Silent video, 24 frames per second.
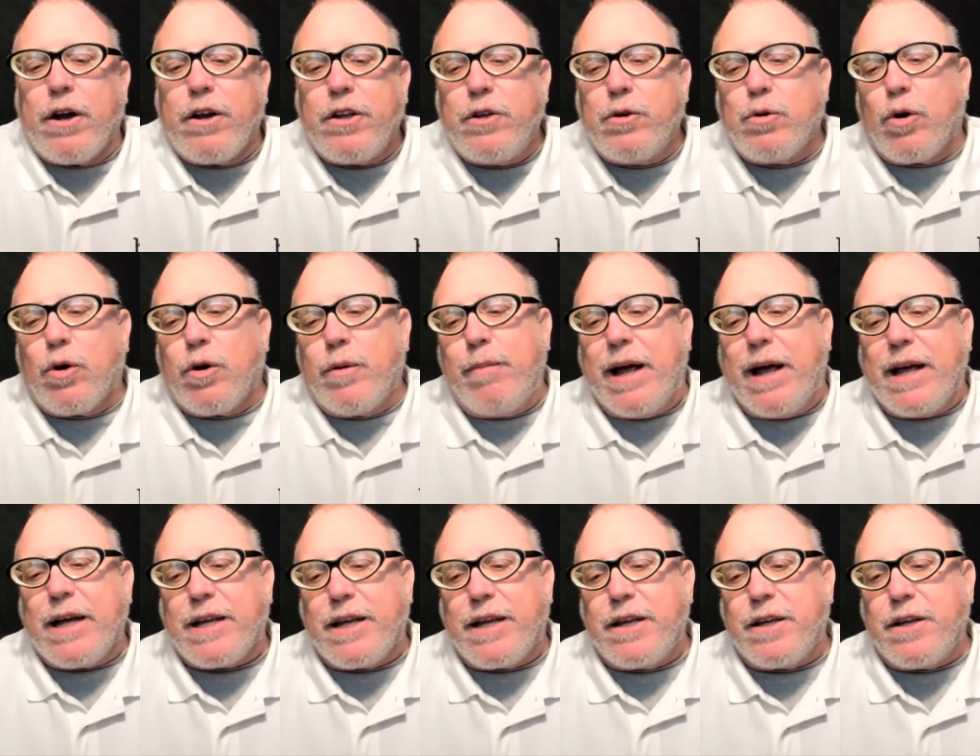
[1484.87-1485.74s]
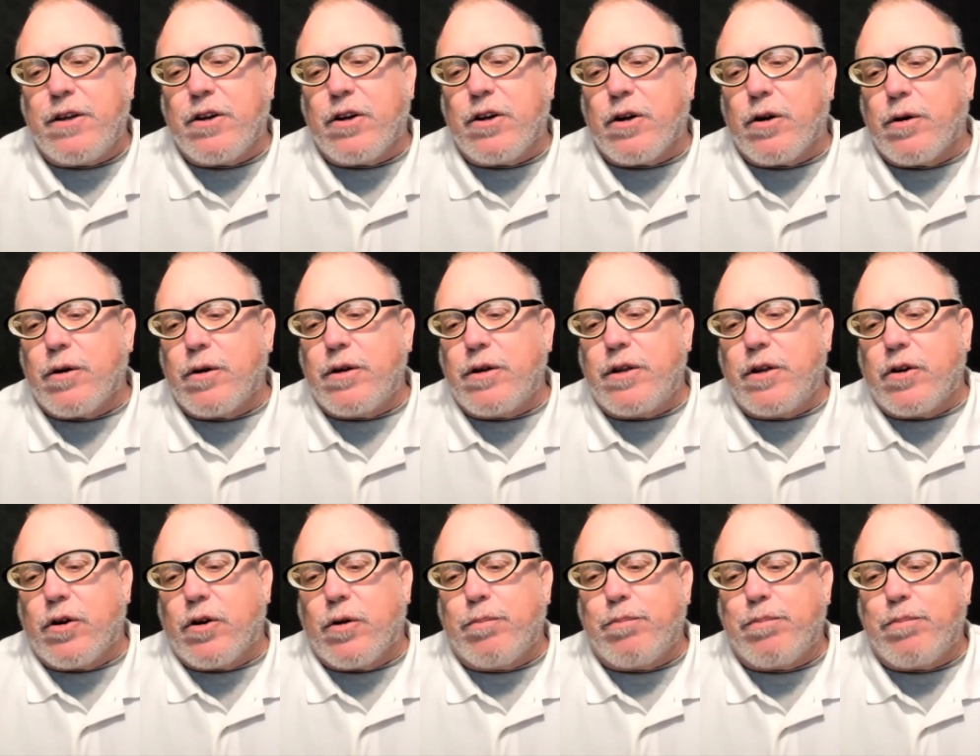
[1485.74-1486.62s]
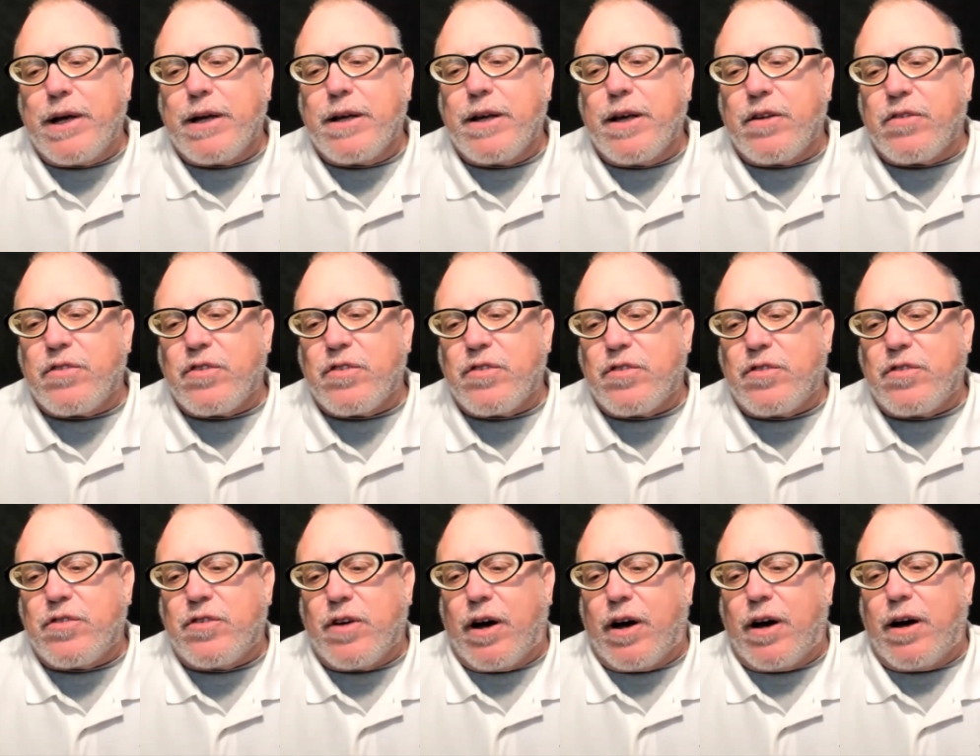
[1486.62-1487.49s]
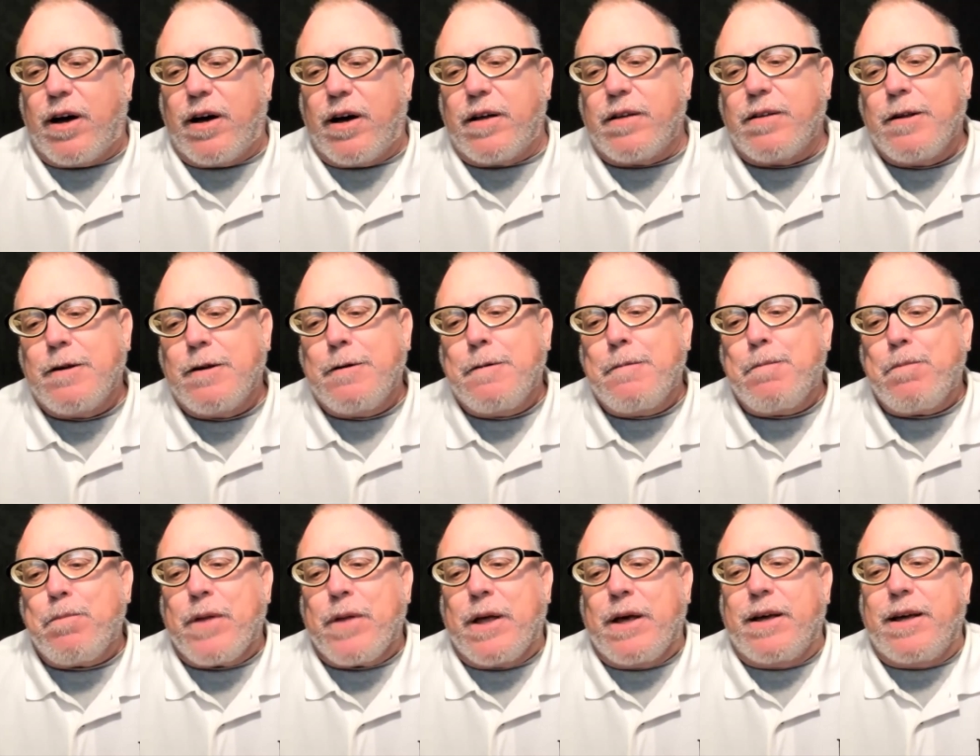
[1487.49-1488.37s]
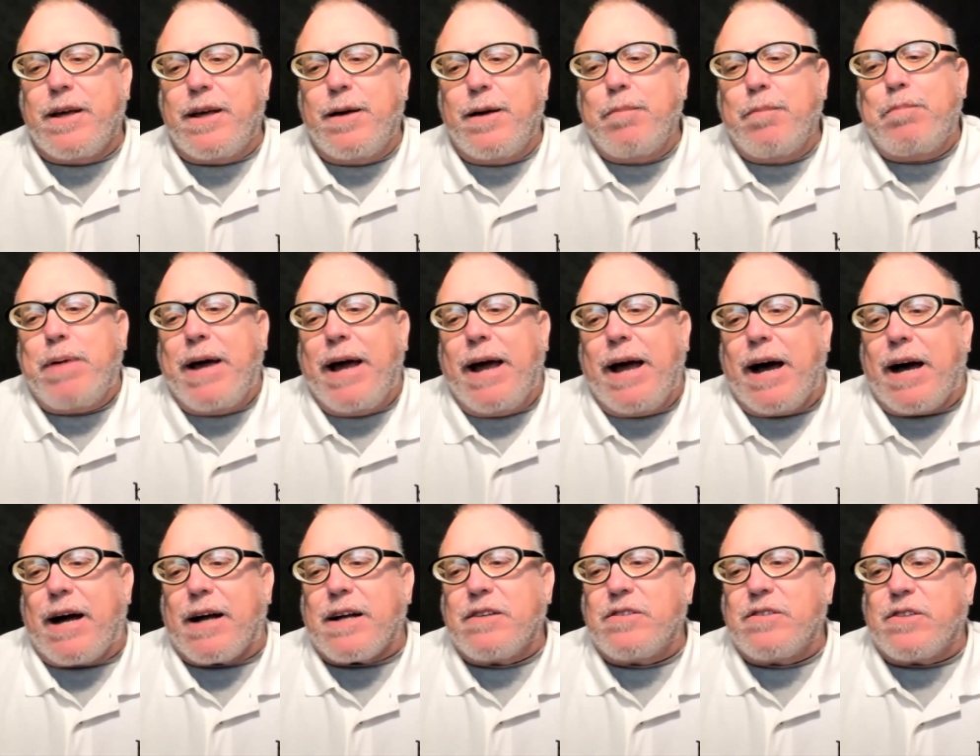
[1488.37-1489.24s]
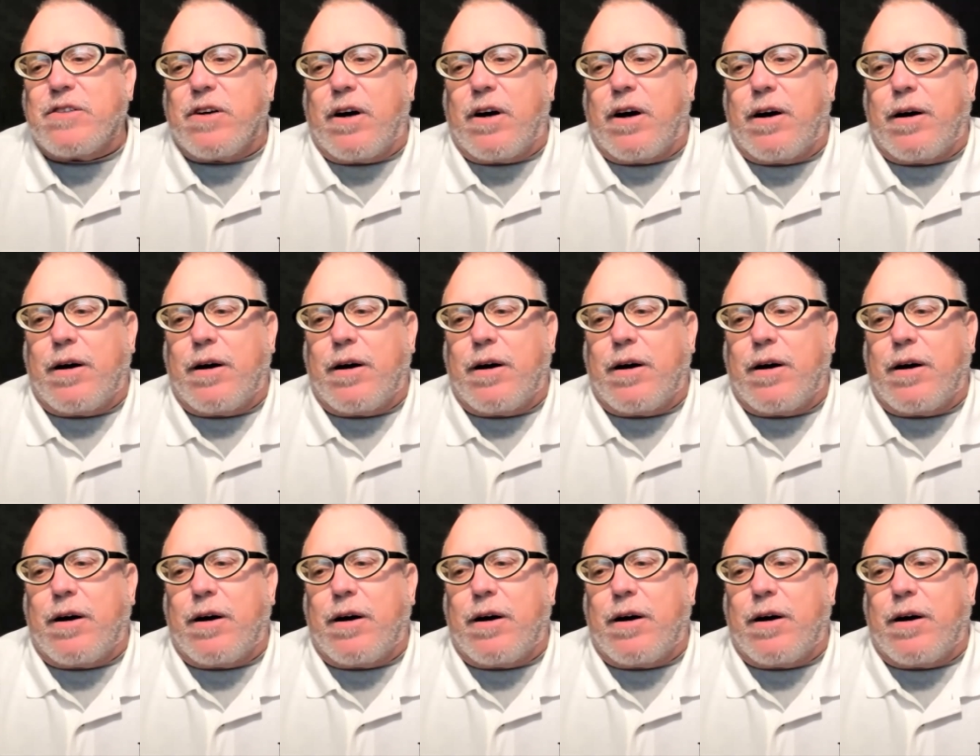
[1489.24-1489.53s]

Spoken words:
you are making your biggest impact.